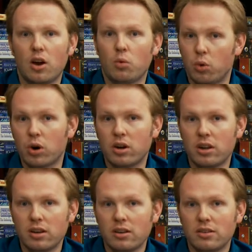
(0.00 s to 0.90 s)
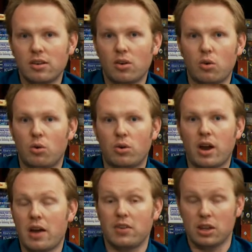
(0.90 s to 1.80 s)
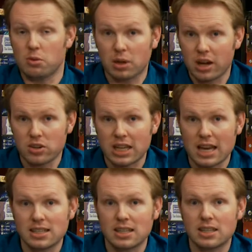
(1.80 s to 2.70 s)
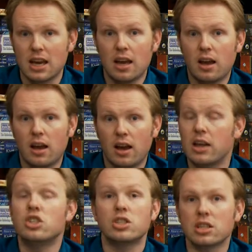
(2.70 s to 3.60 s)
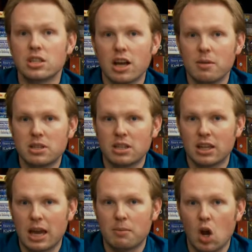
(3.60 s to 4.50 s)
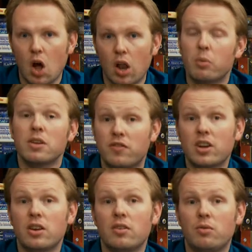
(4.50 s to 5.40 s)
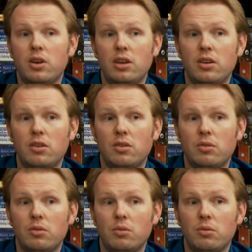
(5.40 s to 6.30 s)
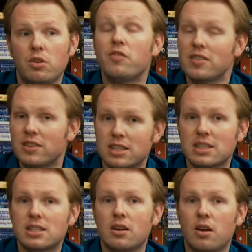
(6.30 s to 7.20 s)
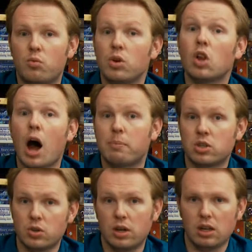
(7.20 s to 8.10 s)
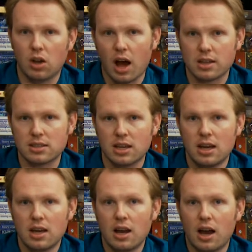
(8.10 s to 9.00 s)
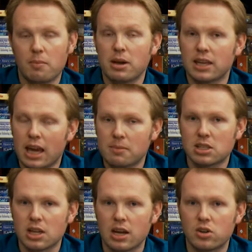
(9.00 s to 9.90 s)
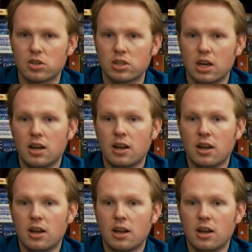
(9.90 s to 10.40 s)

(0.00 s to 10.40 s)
word or having other players guess it. It just doesn't come into the game at all. And we find that this is a real opportunity lost by the game designers.